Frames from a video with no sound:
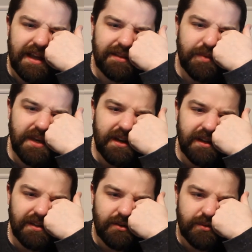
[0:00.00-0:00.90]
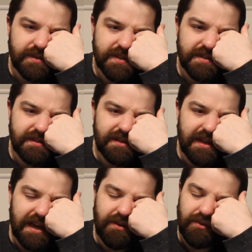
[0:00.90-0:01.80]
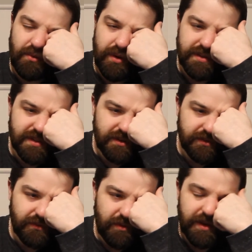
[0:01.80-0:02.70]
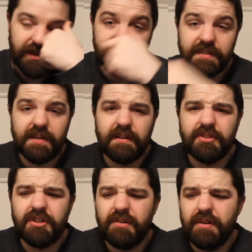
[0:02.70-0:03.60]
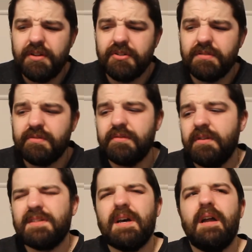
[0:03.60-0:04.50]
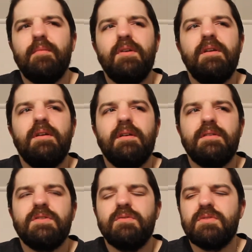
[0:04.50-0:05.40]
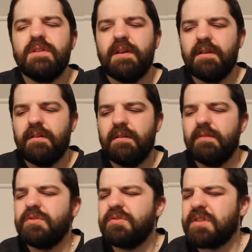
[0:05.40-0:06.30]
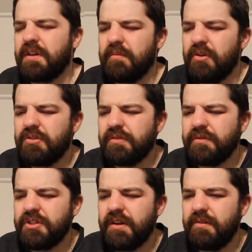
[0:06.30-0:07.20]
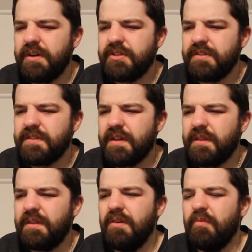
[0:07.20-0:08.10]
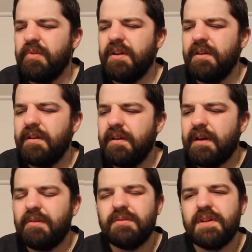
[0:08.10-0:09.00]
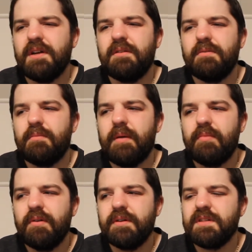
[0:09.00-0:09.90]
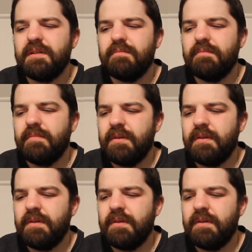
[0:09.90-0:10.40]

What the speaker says: at the beginning there was, I don't know where the song's from, I think it's Sonic Generations, or it's gotta be. And it's using like, it was using the commercial for Generations and I think the opening. I don't entirely remember because I'm